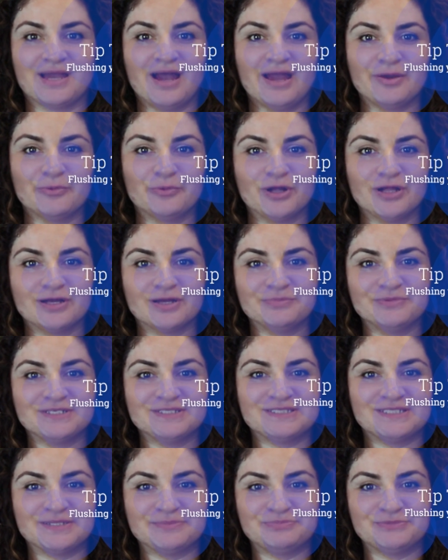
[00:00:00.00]
Hi, welcome
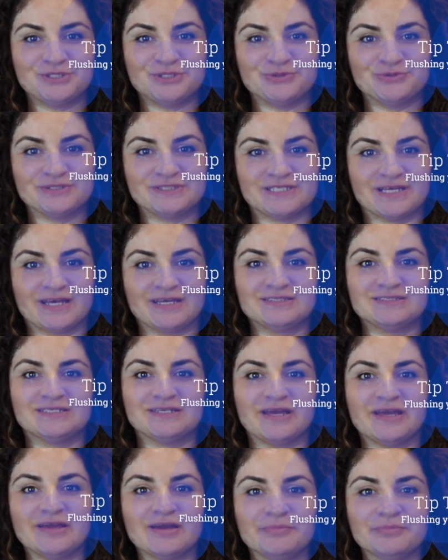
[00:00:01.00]
to Tip Tuesday.
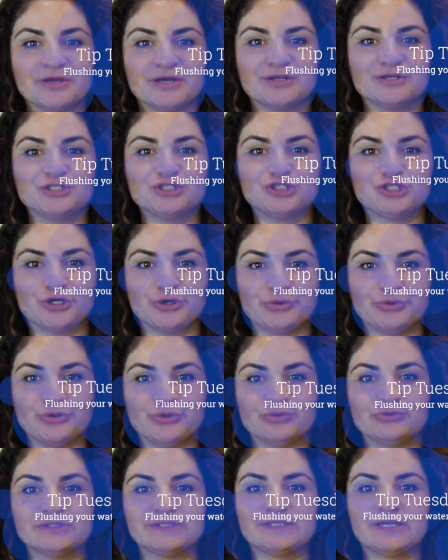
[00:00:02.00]
Today I'm going to show
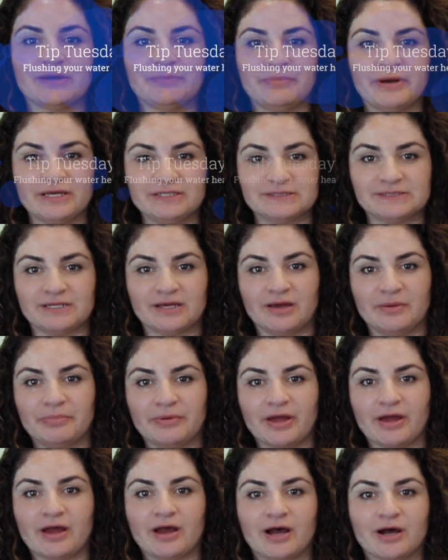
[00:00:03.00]
you step by
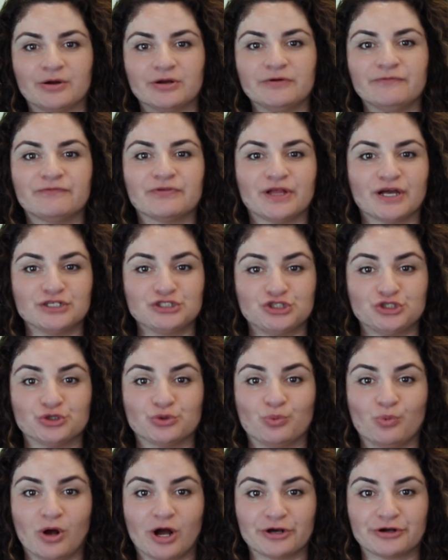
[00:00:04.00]
step how to flush
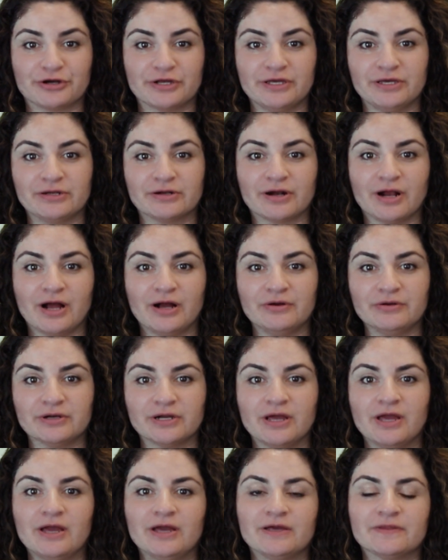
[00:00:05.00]
your water heater
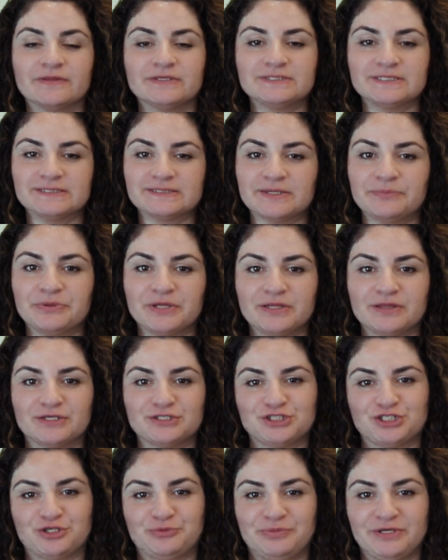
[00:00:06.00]
out. This is something
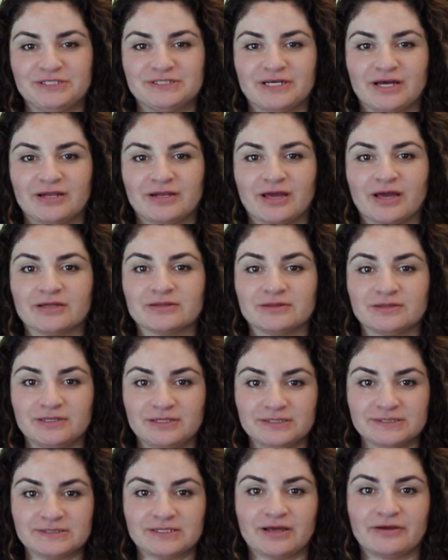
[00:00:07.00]
that should be done at
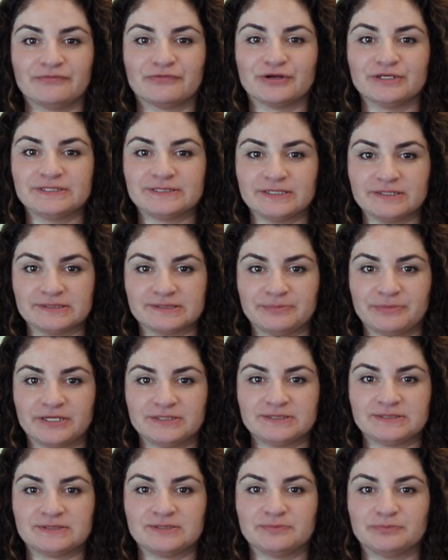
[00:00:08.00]
least every 6
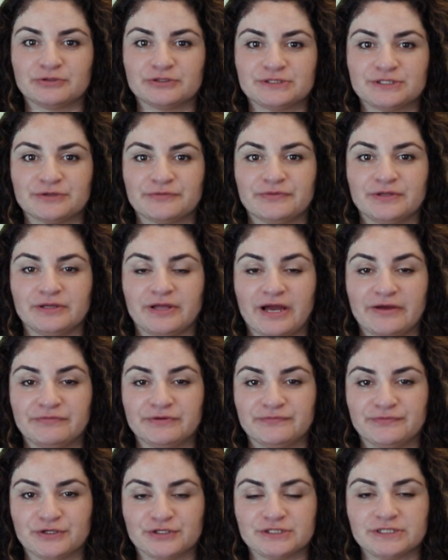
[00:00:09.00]
months to preserve the
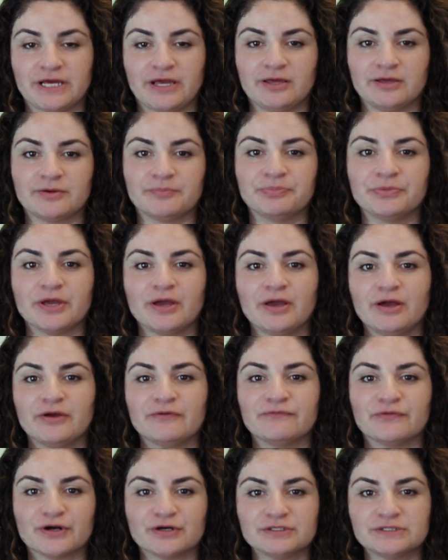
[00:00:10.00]
life of your tank.
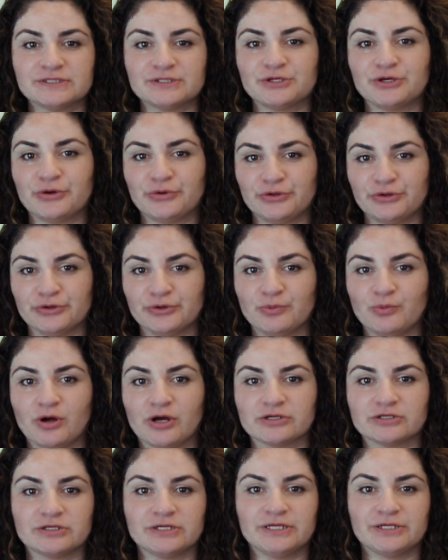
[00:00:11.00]
First, go to your
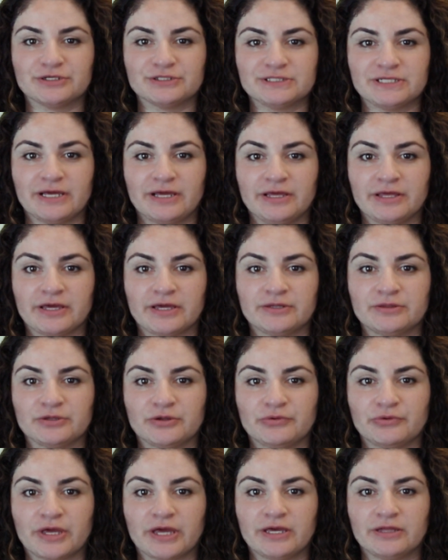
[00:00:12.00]
water heater tank and
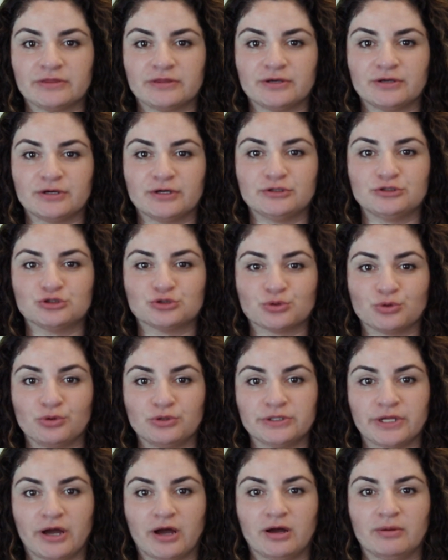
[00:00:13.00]
locate the
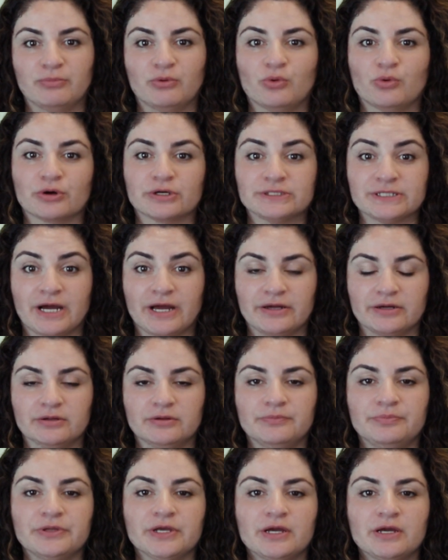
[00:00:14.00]
control knob or
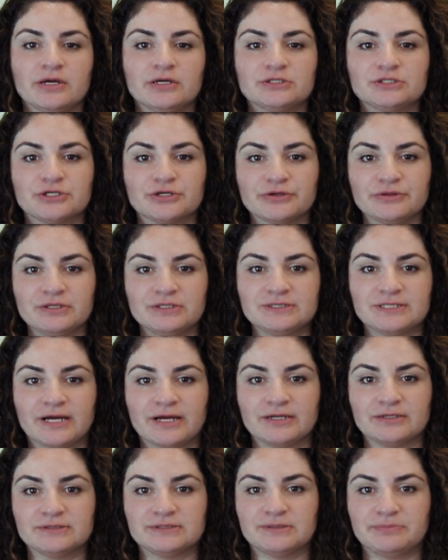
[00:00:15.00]
dial. Turn the
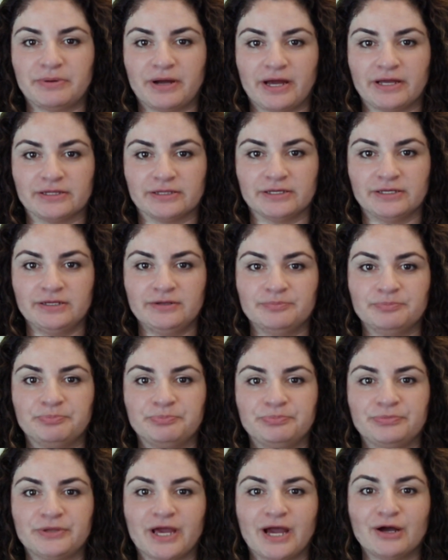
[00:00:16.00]
dial to
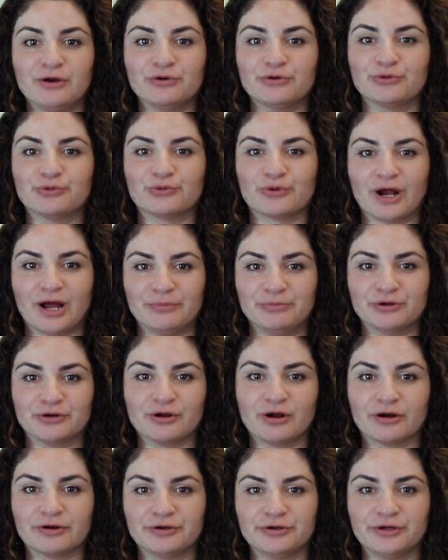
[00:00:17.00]
pilot. Now grab your
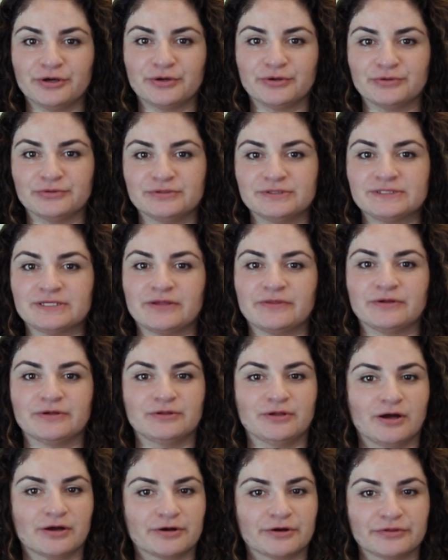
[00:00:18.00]
garden hose, the
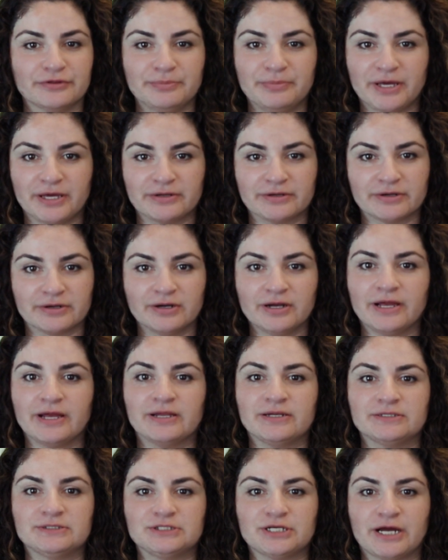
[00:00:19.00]
longer the better,
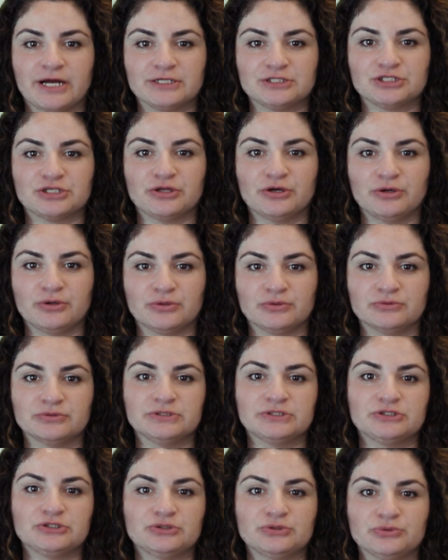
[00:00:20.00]
and attach the
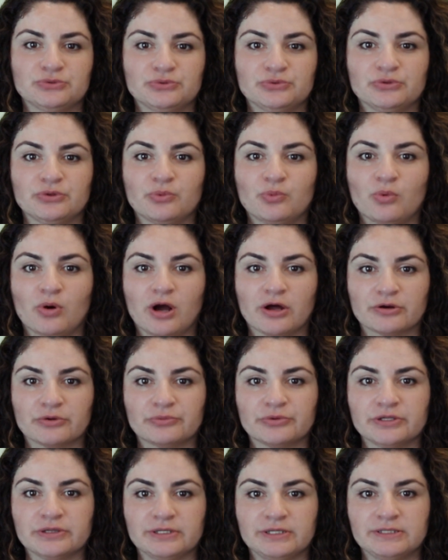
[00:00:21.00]
hose to the water
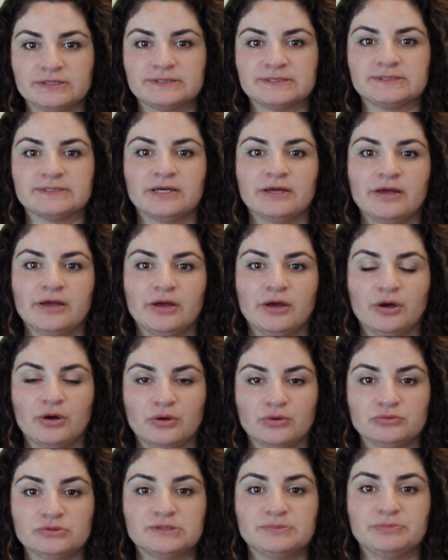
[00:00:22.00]
release
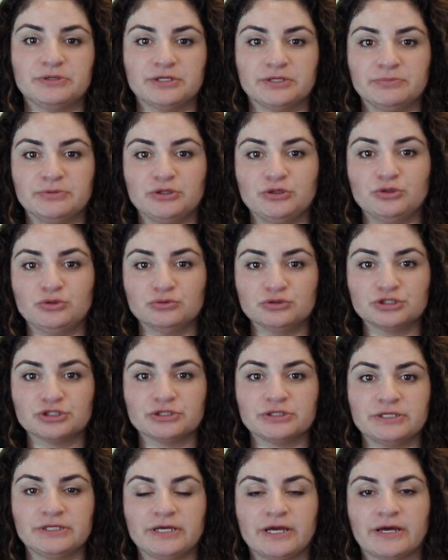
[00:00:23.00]
hose bib,
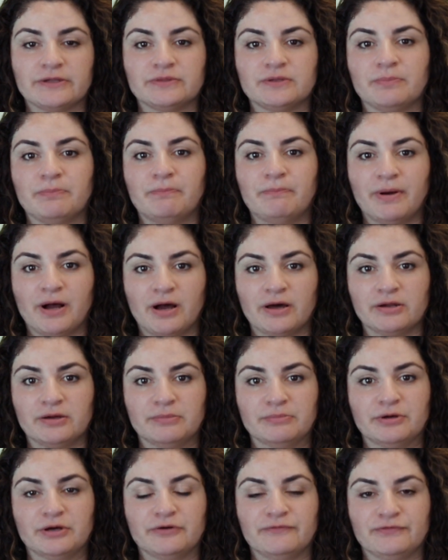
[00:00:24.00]
usually at the
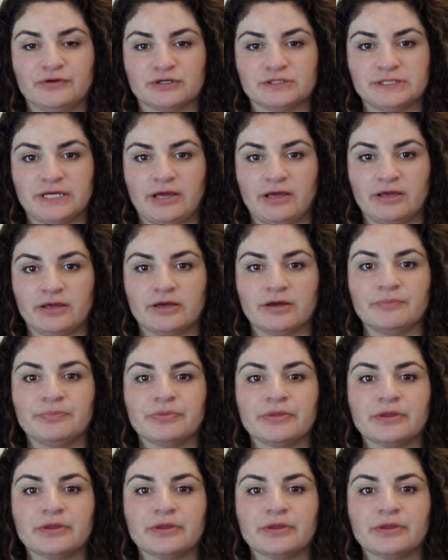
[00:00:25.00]
bottom of your tank.